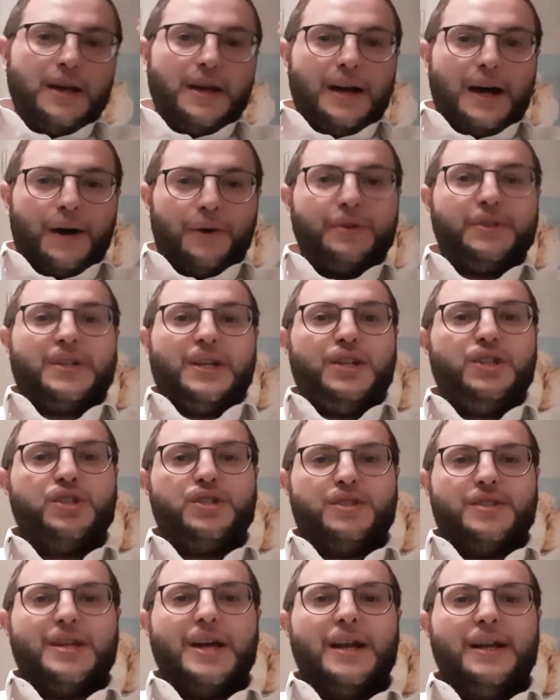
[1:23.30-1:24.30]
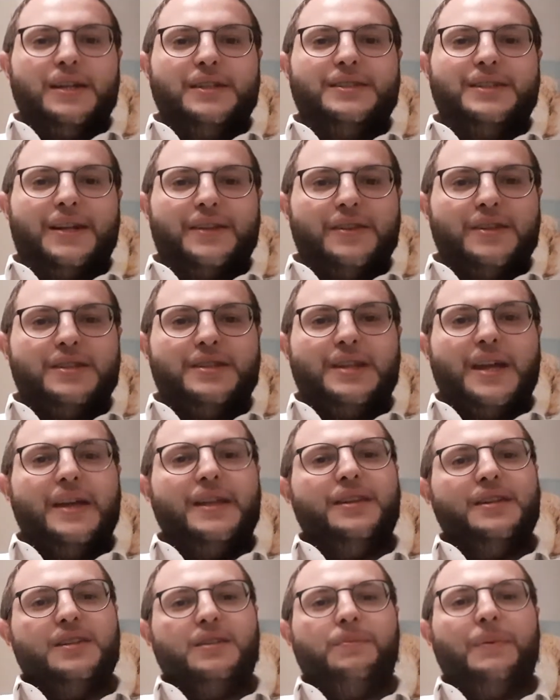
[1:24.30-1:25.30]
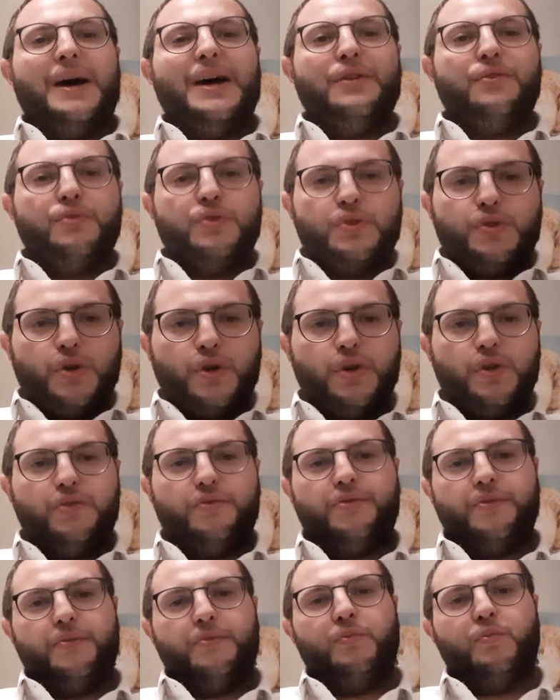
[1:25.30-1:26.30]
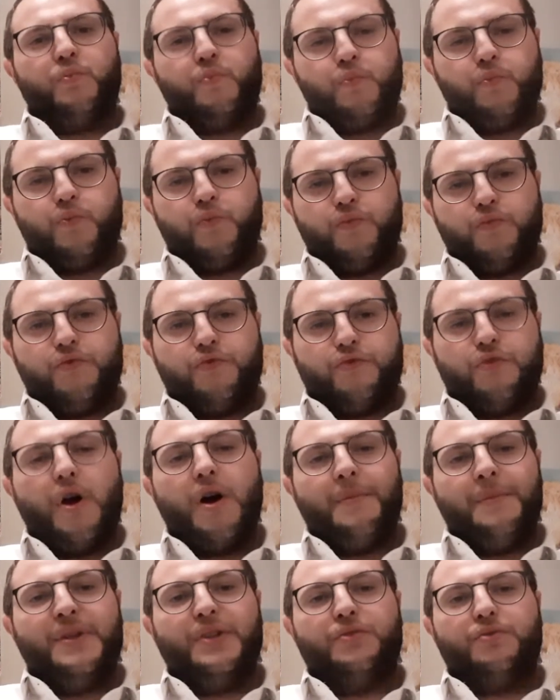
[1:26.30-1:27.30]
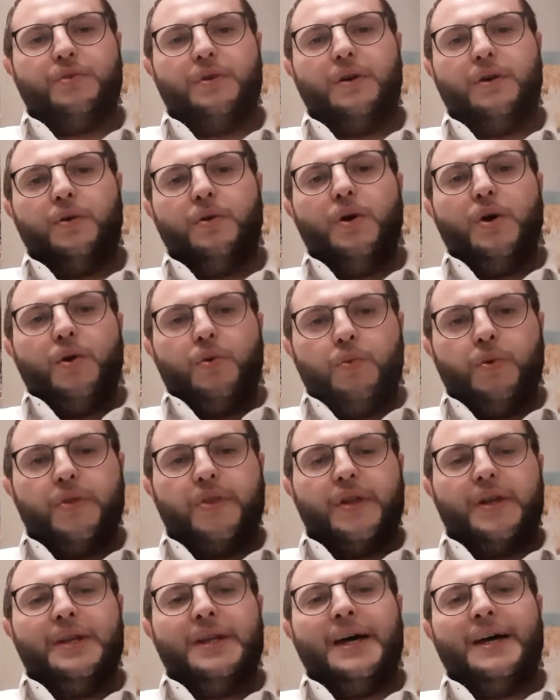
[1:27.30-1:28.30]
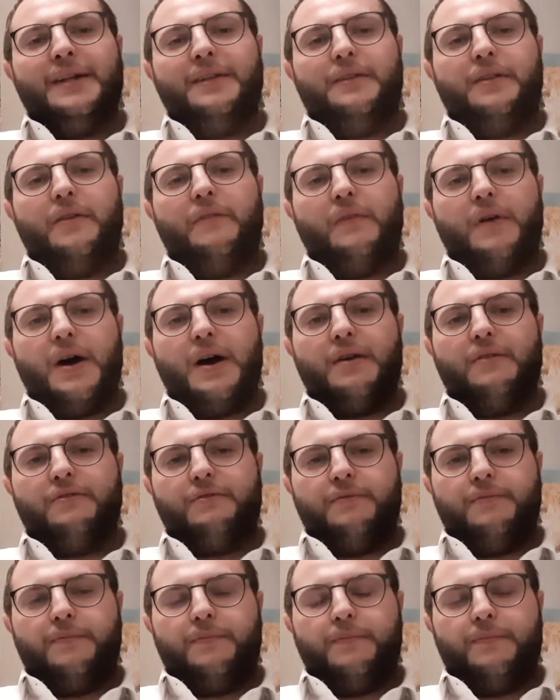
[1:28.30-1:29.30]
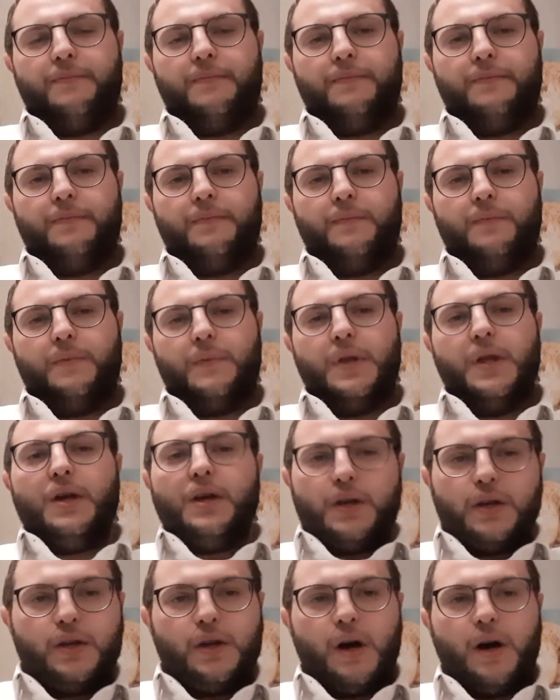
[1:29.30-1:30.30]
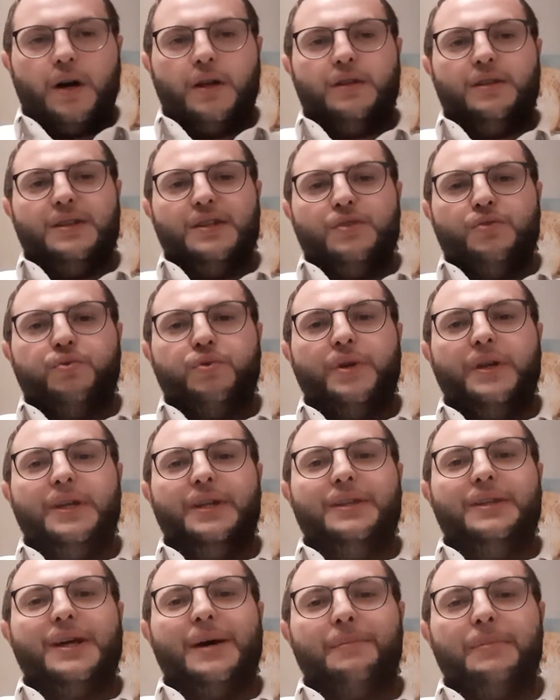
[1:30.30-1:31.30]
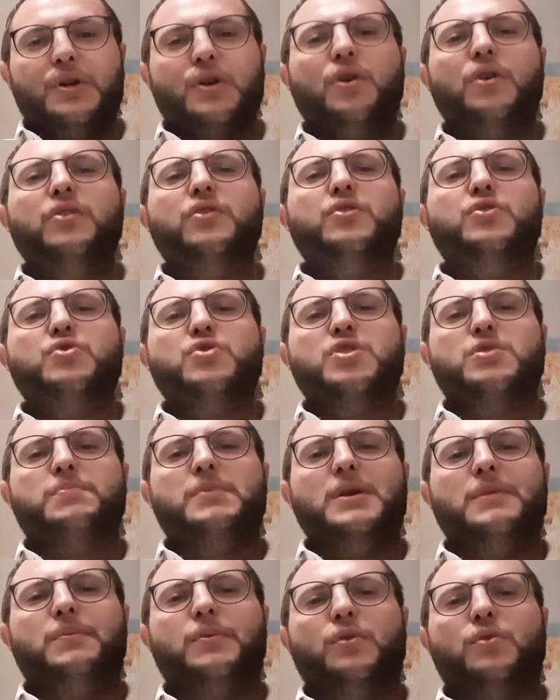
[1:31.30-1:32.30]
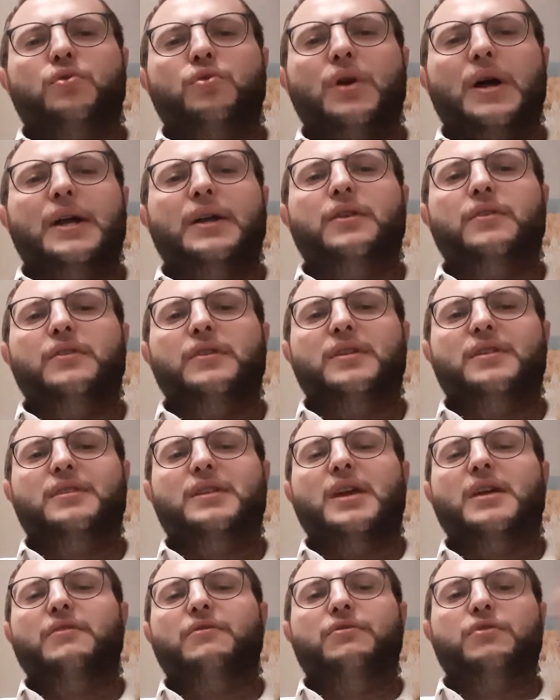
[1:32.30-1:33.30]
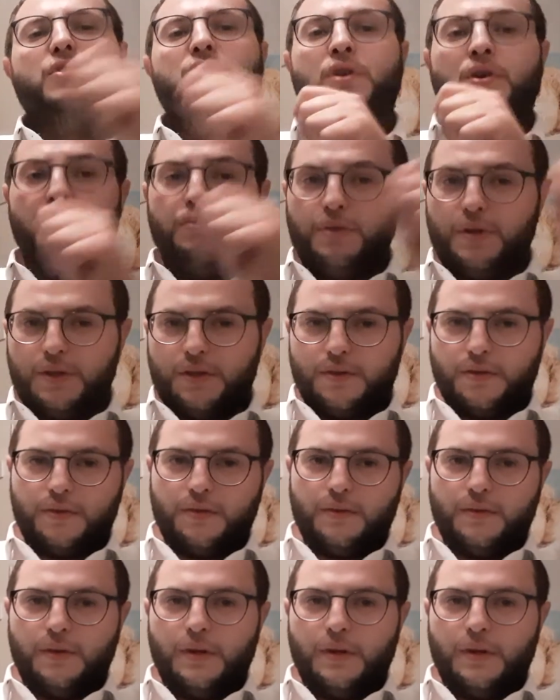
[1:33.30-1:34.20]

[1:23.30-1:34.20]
Our sages tell us that the date the spies returned from Israel was the 9th of Av. God decreed that because the Jewish people cried on this date for no reason,